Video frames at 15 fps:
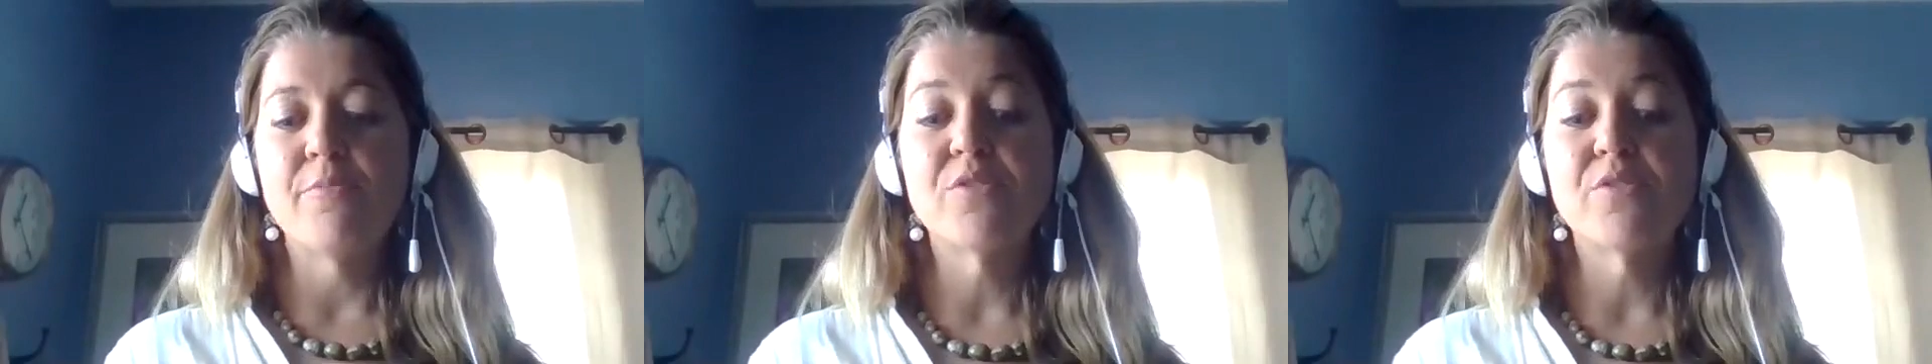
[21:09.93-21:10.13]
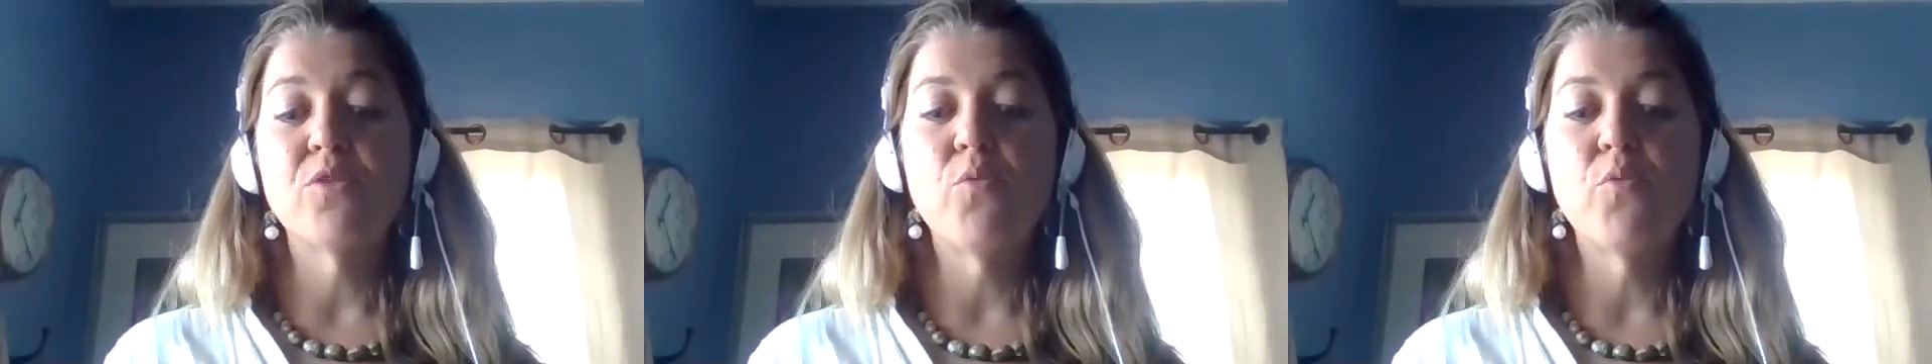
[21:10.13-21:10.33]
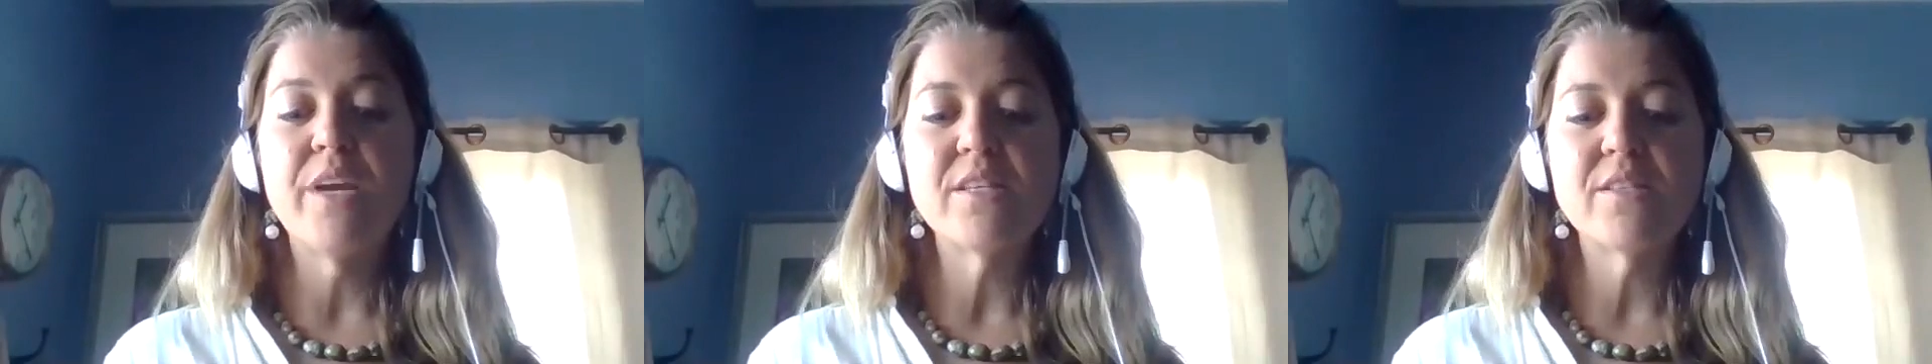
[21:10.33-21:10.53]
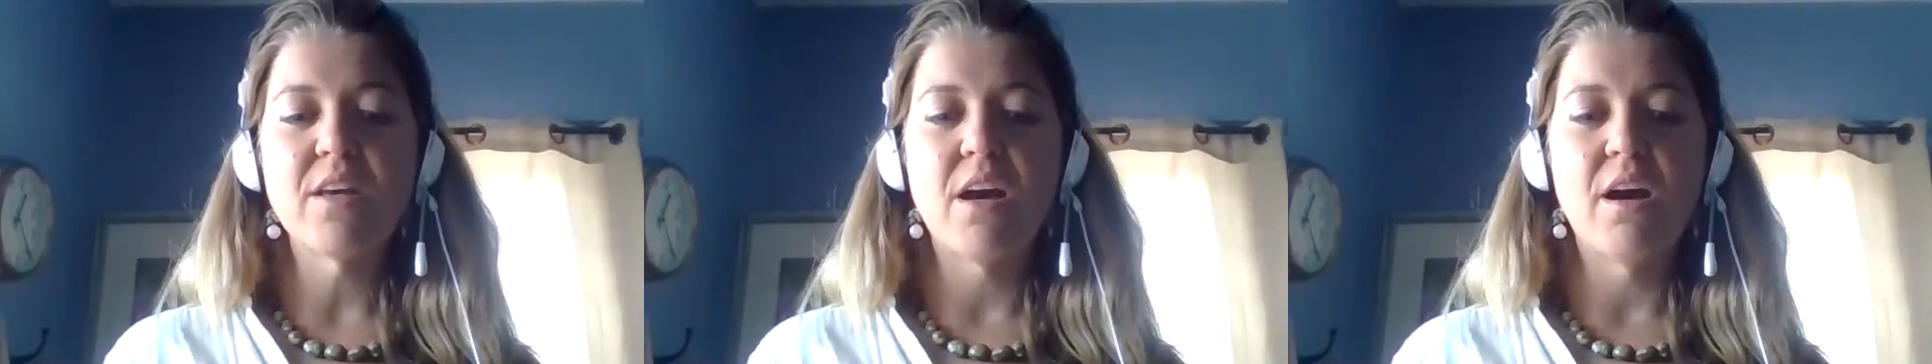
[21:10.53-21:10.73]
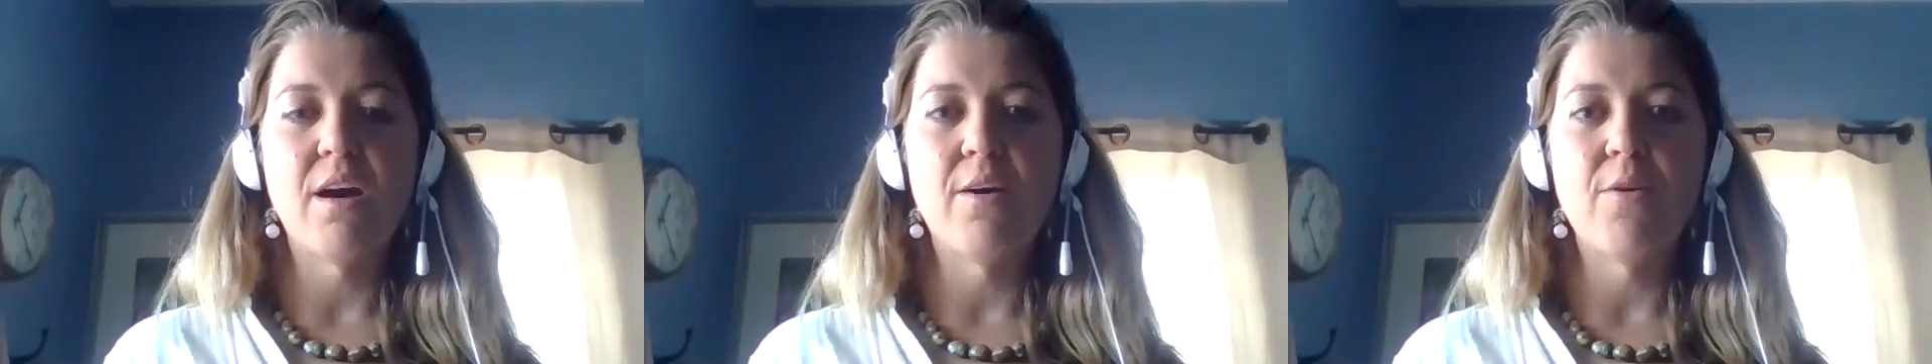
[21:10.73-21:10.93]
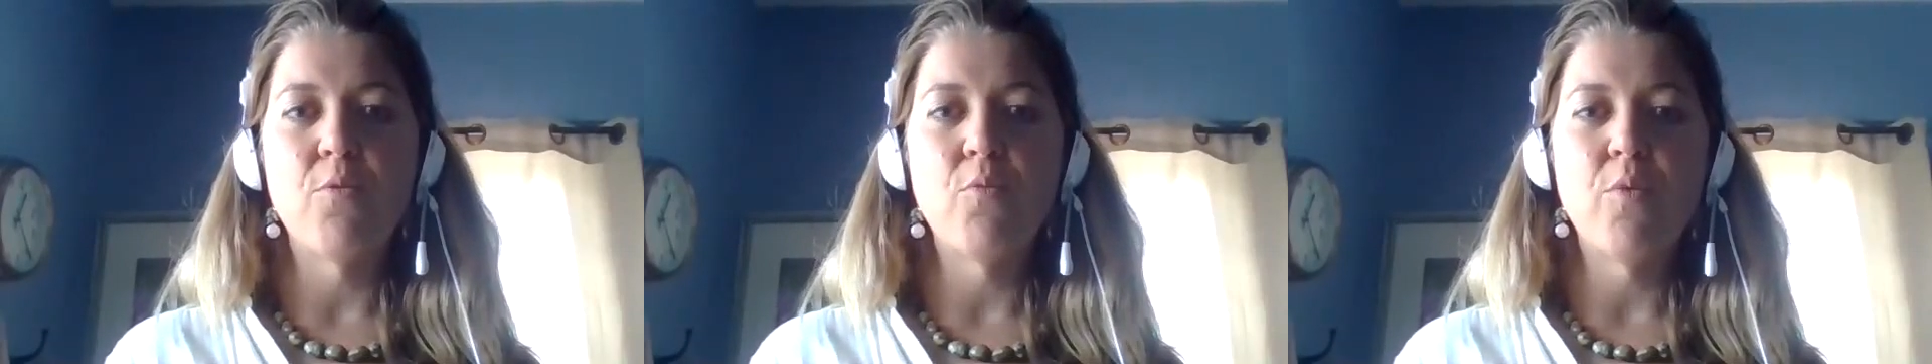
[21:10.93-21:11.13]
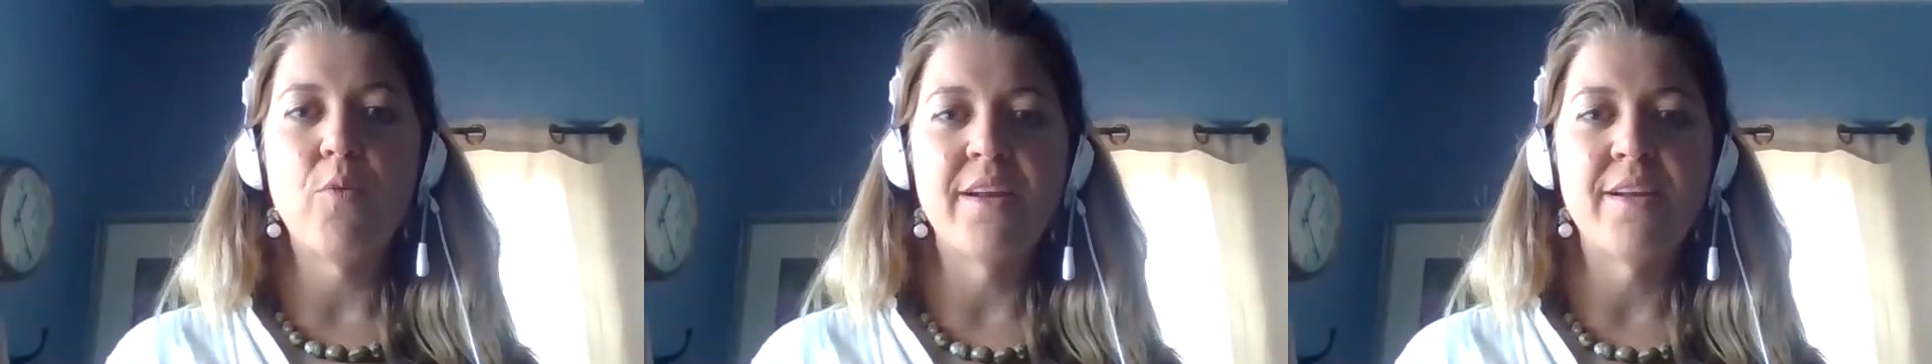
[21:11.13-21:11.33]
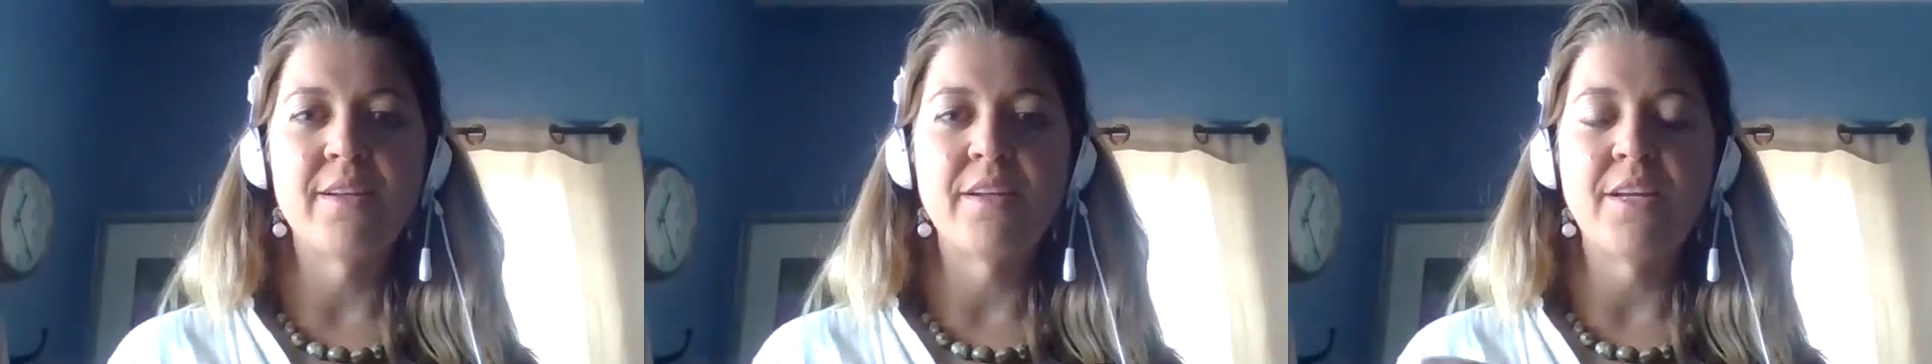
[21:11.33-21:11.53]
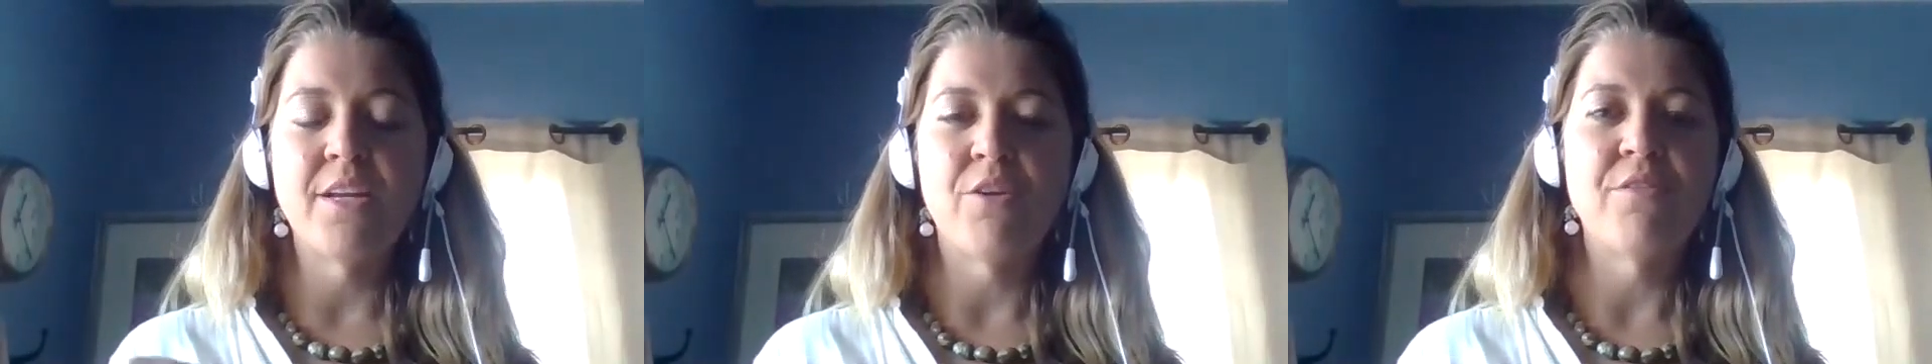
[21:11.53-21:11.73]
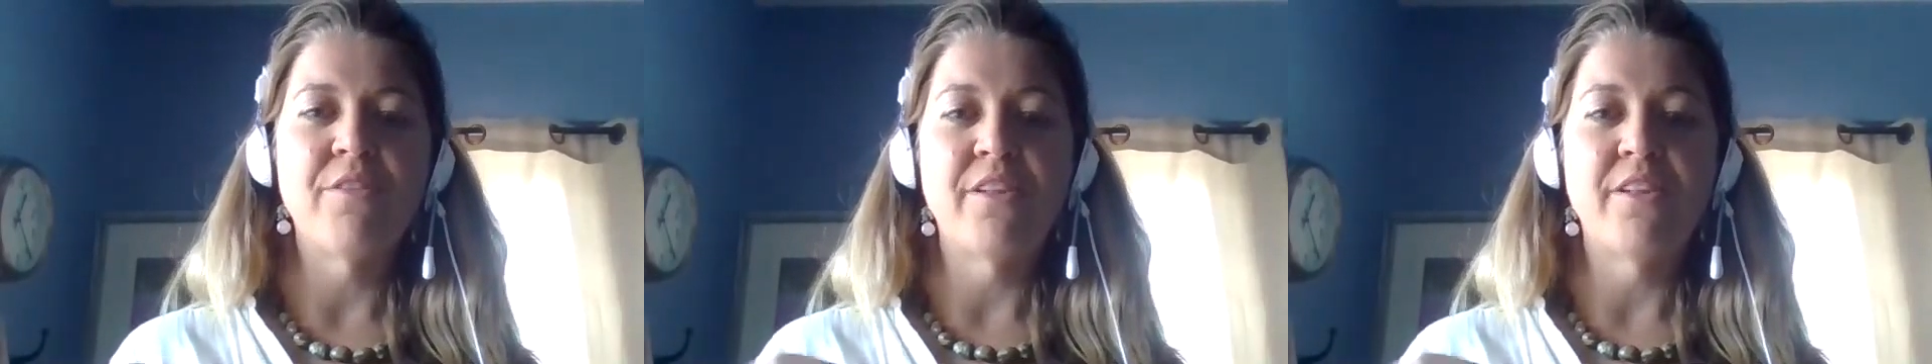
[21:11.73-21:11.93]
So we saw
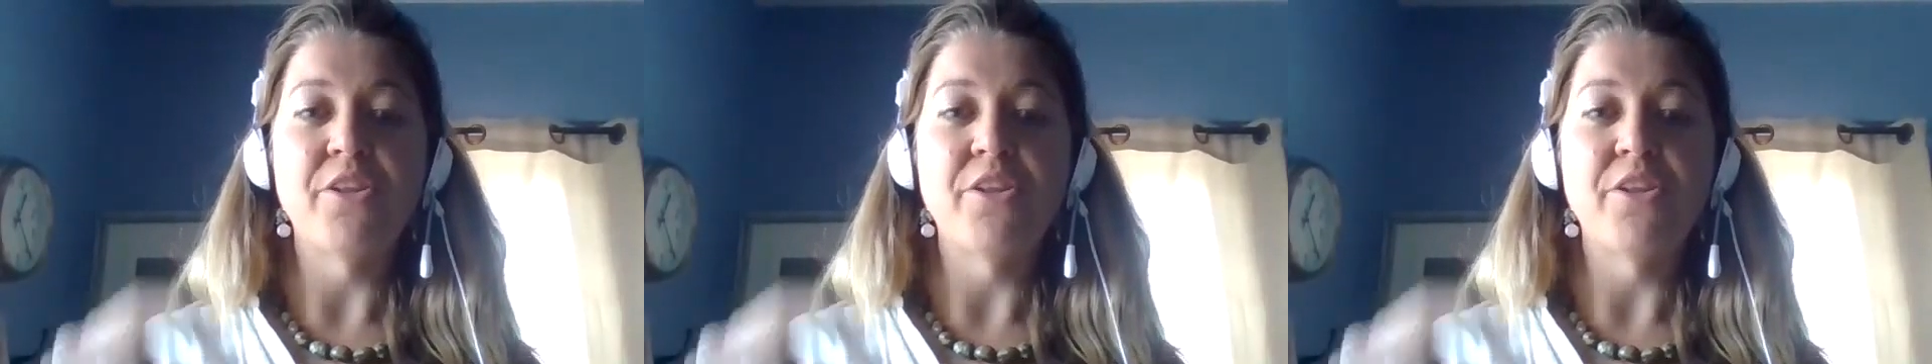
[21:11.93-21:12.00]
the